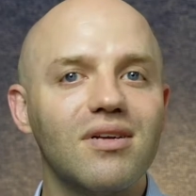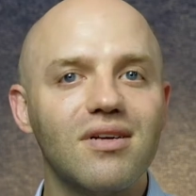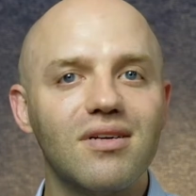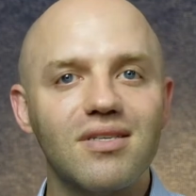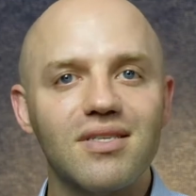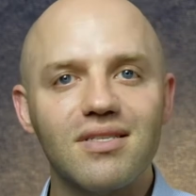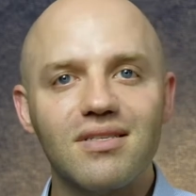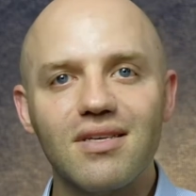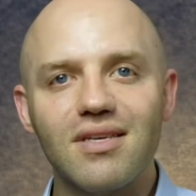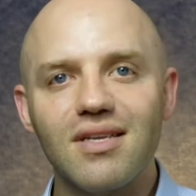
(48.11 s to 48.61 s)
you're
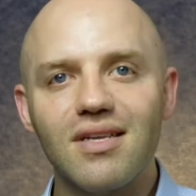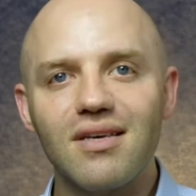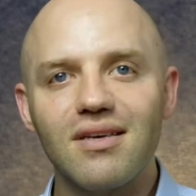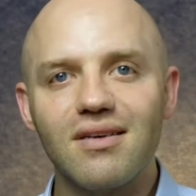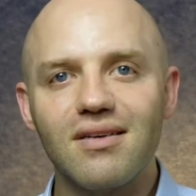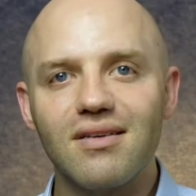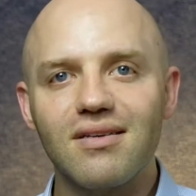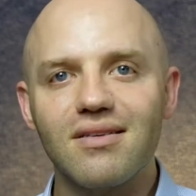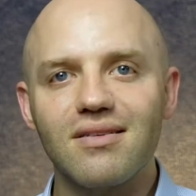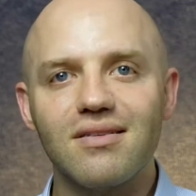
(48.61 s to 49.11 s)

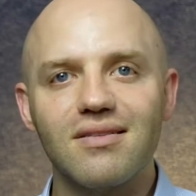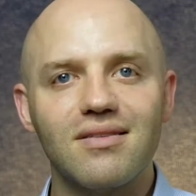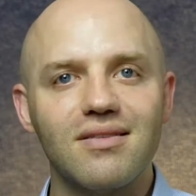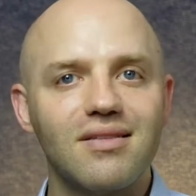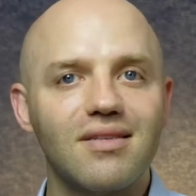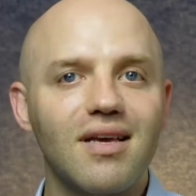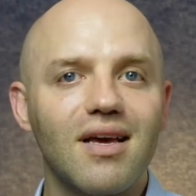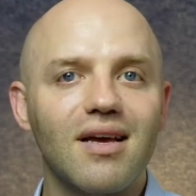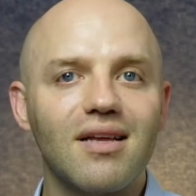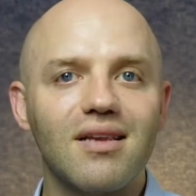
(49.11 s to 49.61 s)
sitting,
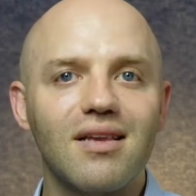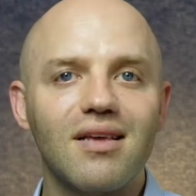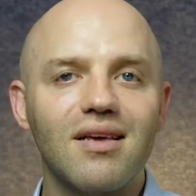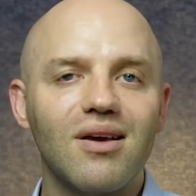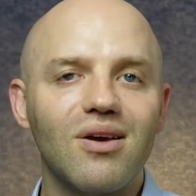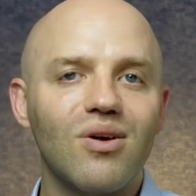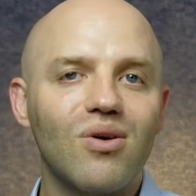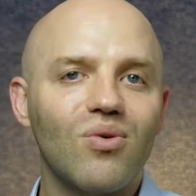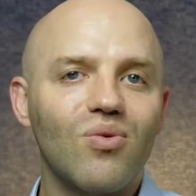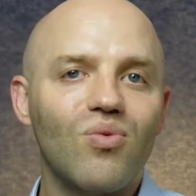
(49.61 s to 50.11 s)

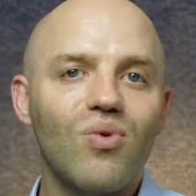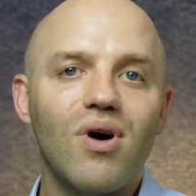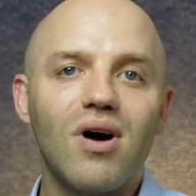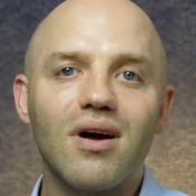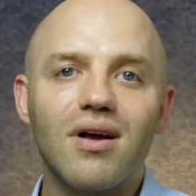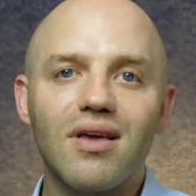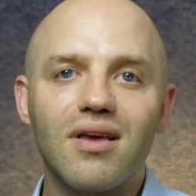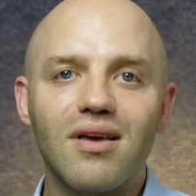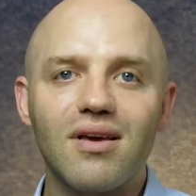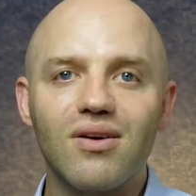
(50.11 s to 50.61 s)
standing,
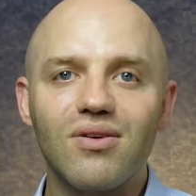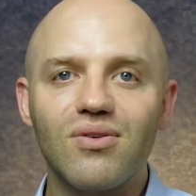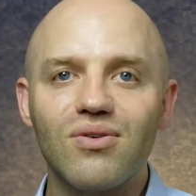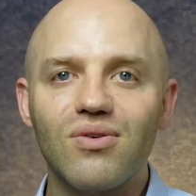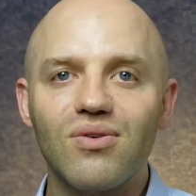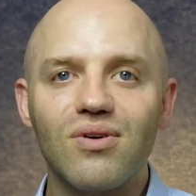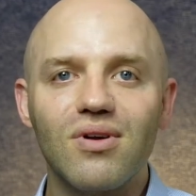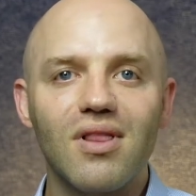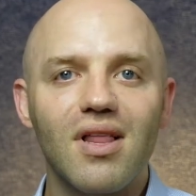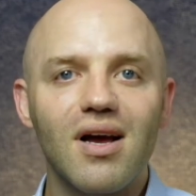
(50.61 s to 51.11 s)
walking,
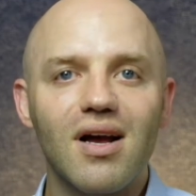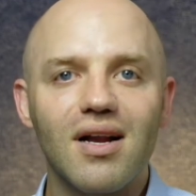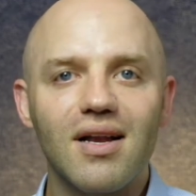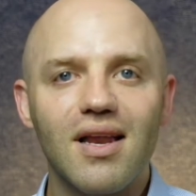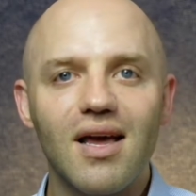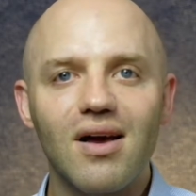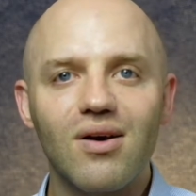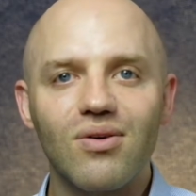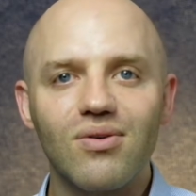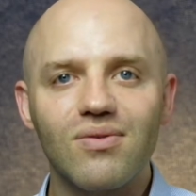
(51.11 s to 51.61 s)
or lying
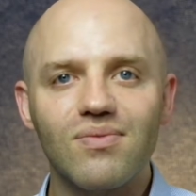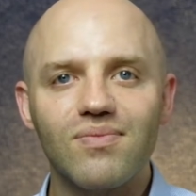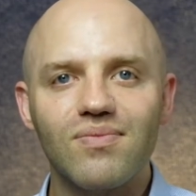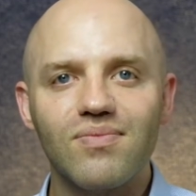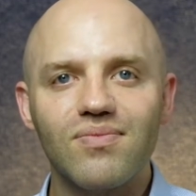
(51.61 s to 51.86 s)
down,